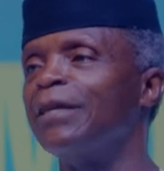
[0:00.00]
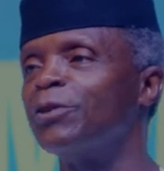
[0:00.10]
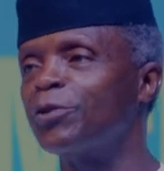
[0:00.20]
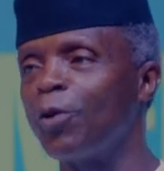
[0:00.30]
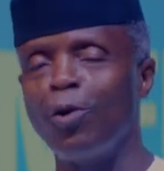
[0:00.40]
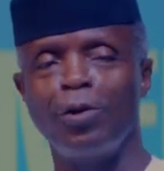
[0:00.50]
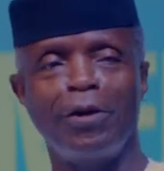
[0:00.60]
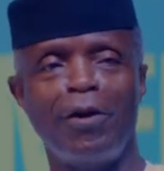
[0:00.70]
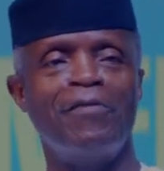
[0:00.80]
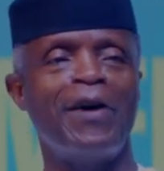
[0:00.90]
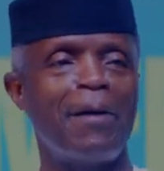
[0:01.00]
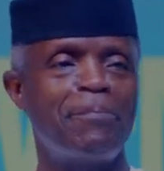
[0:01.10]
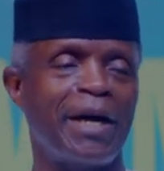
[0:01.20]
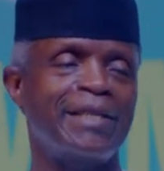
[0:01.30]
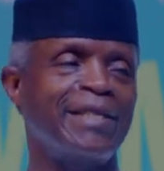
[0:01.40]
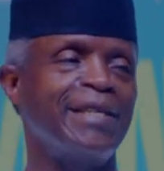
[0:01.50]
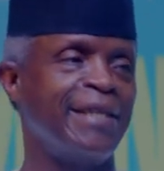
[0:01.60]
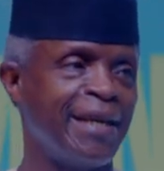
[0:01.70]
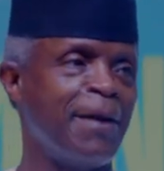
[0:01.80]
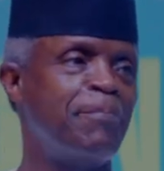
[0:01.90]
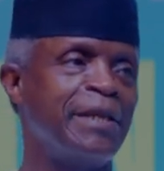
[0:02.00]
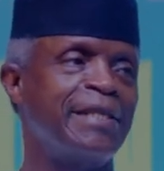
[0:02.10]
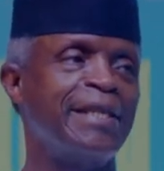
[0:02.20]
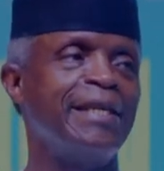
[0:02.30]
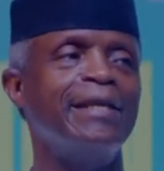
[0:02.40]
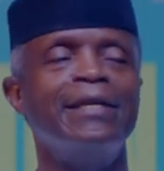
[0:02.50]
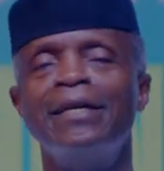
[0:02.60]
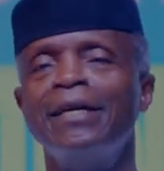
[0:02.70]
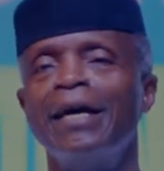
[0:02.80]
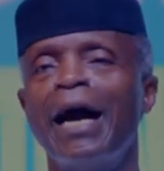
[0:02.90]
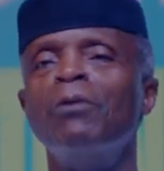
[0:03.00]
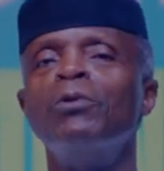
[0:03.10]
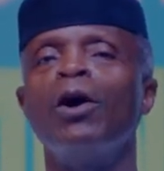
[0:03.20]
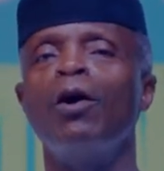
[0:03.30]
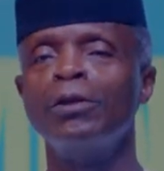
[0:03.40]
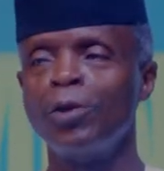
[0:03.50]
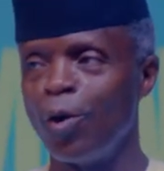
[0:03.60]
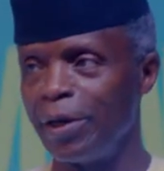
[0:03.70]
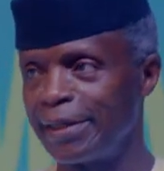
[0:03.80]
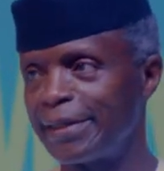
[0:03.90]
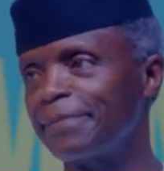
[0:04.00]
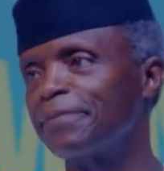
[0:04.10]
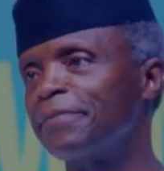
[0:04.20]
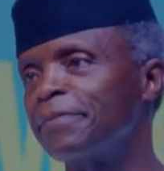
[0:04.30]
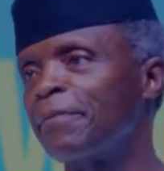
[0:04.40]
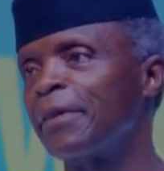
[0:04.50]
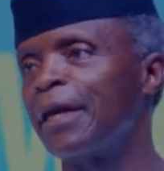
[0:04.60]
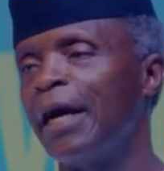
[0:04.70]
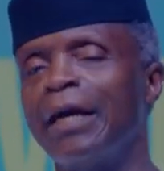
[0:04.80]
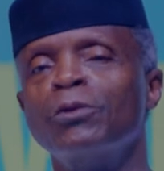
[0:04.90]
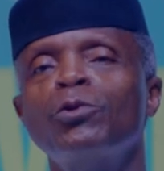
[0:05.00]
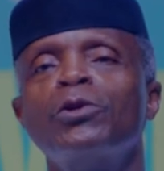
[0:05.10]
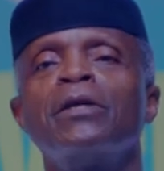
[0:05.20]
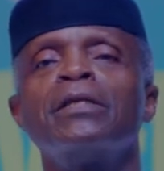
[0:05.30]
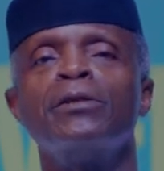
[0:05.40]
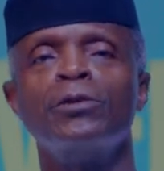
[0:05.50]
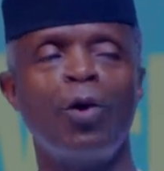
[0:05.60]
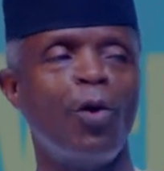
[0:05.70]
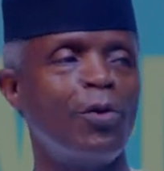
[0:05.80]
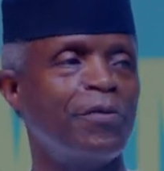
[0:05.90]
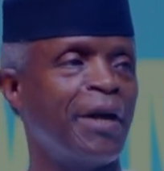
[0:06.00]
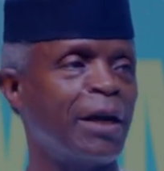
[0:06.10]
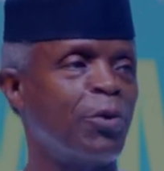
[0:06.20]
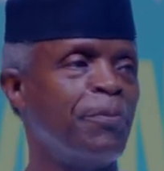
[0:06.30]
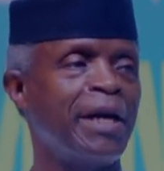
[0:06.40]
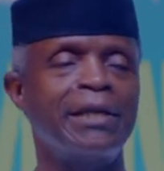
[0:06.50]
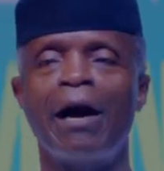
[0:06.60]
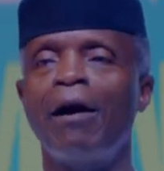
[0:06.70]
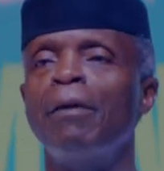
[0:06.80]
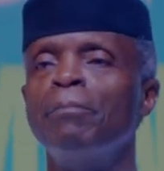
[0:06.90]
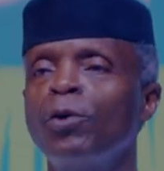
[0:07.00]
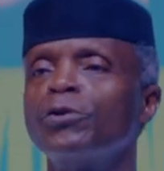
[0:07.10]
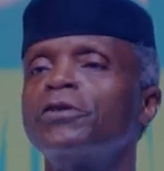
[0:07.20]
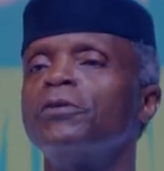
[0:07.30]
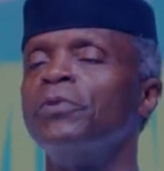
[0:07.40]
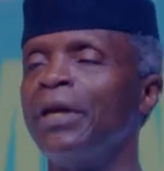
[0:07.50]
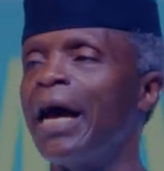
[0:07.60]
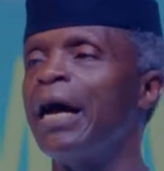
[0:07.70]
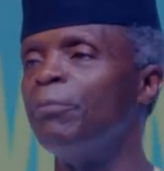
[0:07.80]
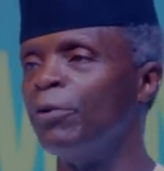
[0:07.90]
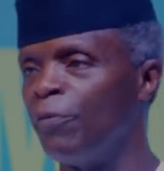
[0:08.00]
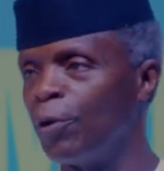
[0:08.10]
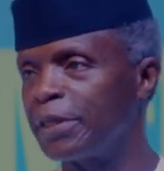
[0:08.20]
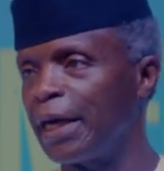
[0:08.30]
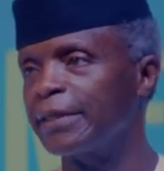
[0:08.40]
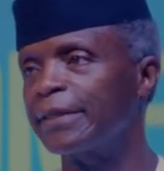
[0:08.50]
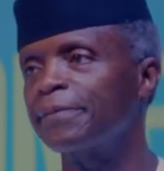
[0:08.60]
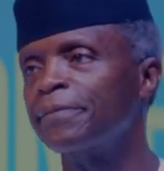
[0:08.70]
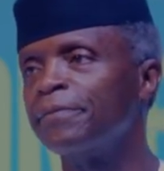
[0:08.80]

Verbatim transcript: and soul of our party, the APC, and we all know it. And who doesn't know that women are our most reliable voters?